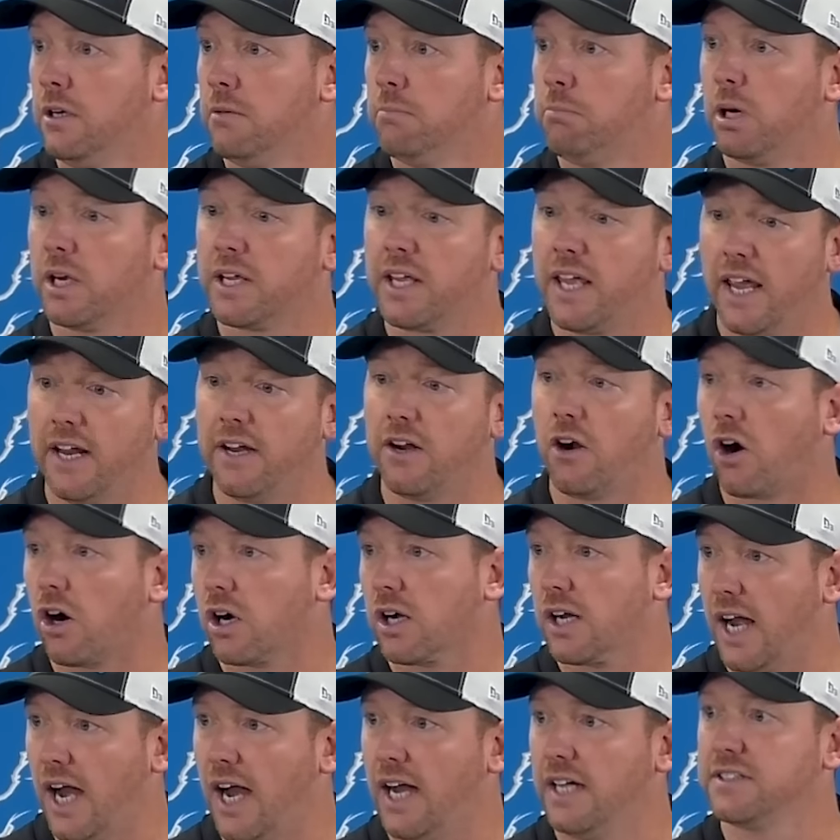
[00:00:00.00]
but can
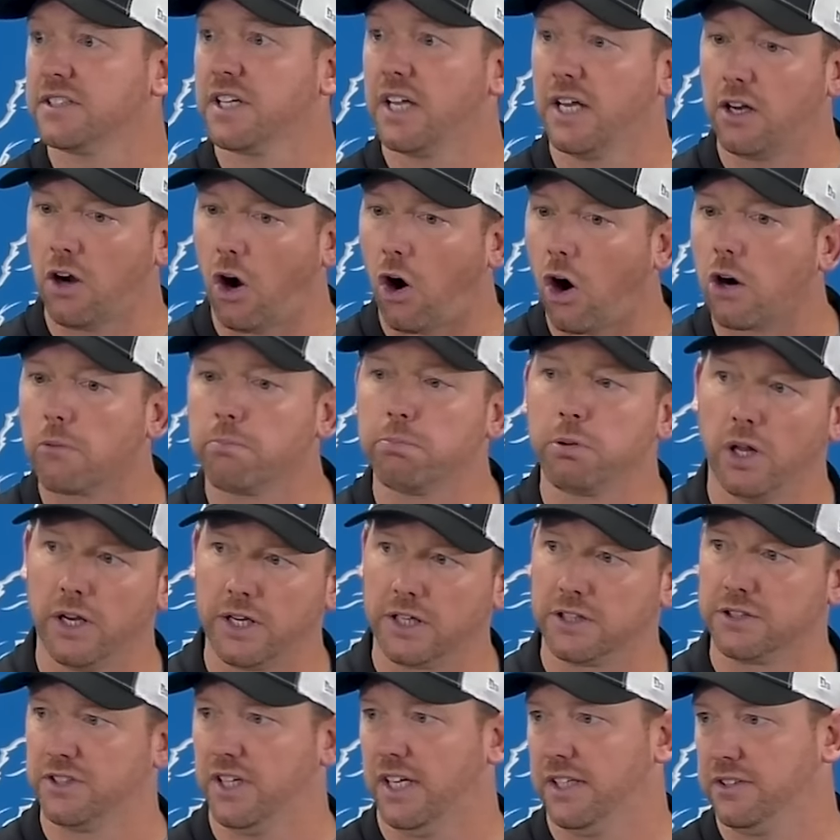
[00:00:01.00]
our
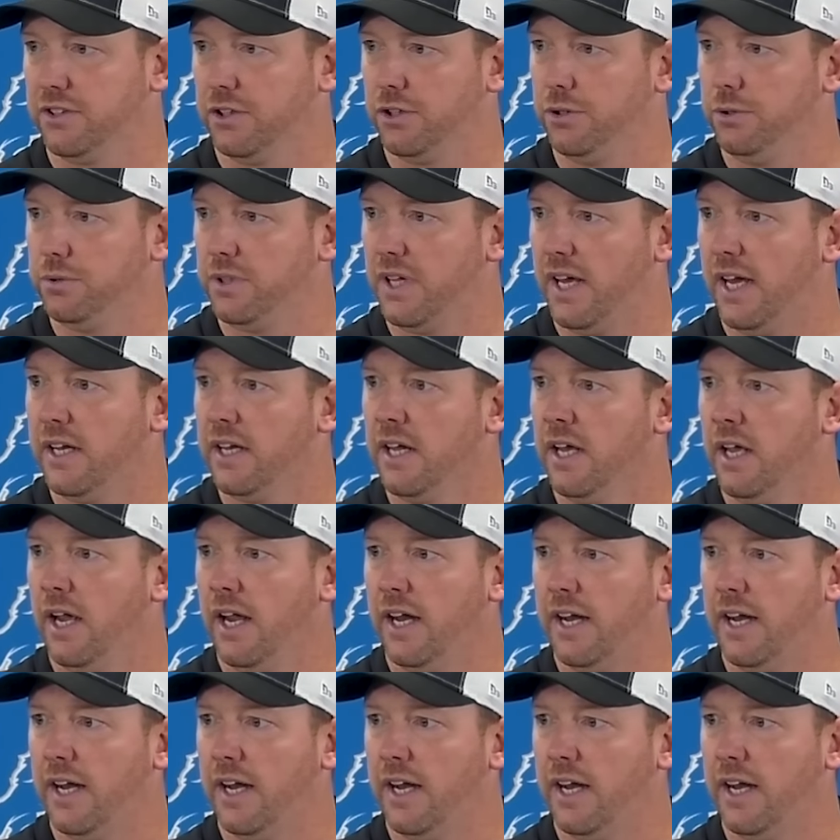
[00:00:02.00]
players execute that?